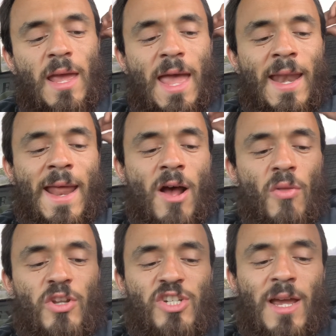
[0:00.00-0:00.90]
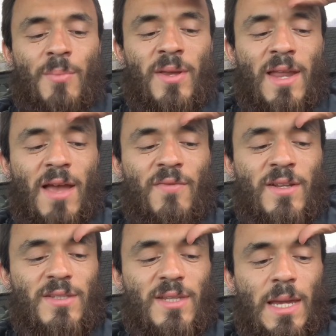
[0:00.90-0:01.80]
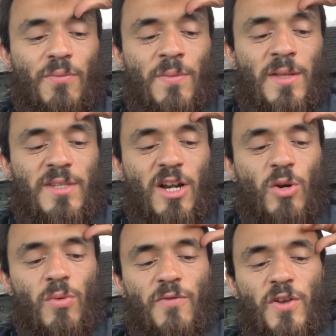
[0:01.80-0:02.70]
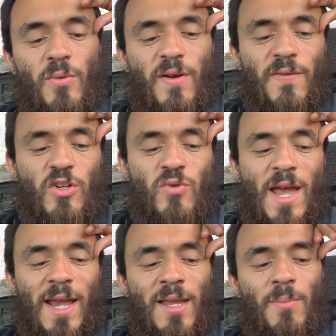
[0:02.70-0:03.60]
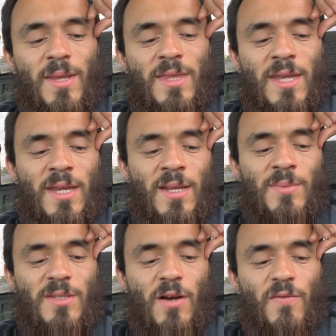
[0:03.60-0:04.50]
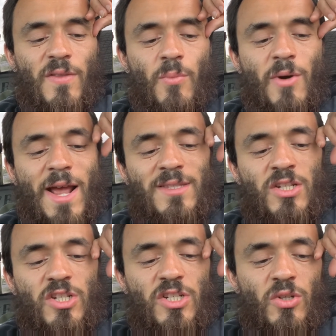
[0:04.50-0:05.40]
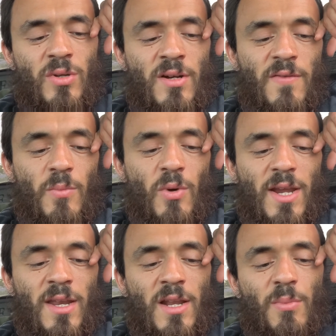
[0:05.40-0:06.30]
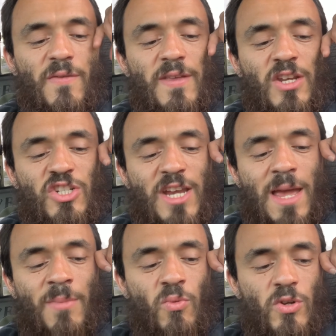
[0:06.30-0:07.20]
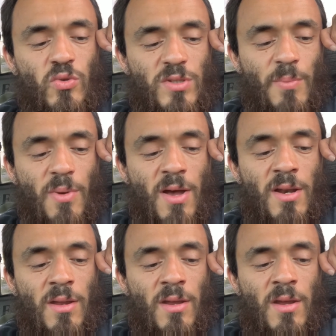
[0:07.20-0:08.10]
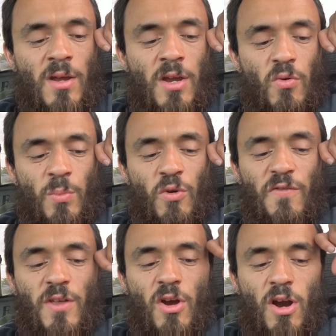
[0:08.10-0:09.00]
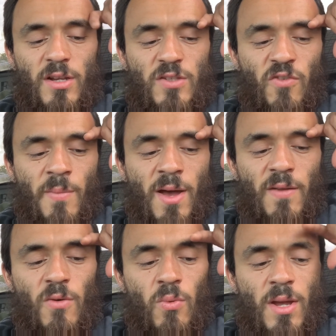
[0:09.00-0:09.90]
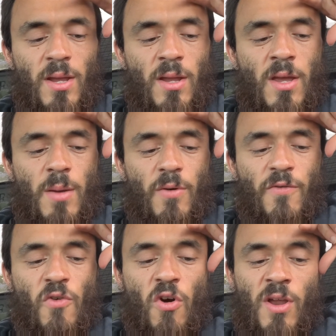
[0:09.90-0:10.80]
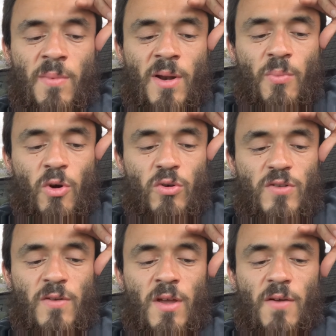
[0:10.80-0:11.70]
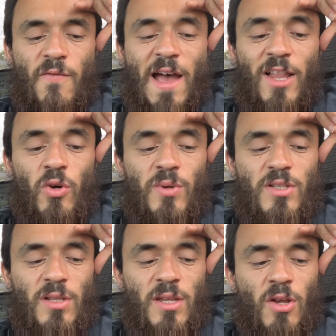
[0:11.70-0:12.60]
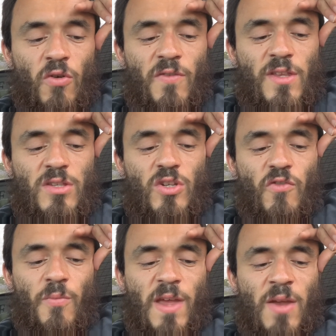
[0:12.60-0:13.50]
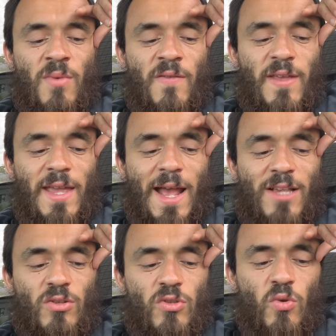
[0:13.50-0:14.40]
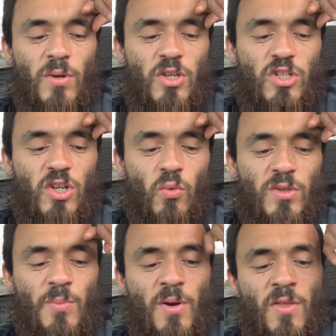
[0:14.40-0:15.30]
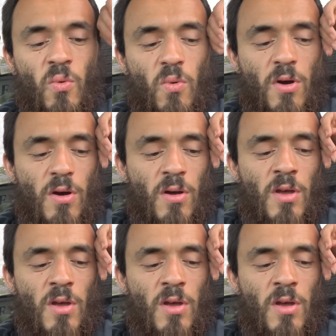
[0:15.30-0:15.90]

And now the champion, having escaped from the terrible fury of the dragon, bethinking himself of the brazen shield and of the breaking up of the enchantment which was upon it, removed the carcass from out of the way before him and approached valorously over the silver pavement of the castle to where the shield was upon the wall,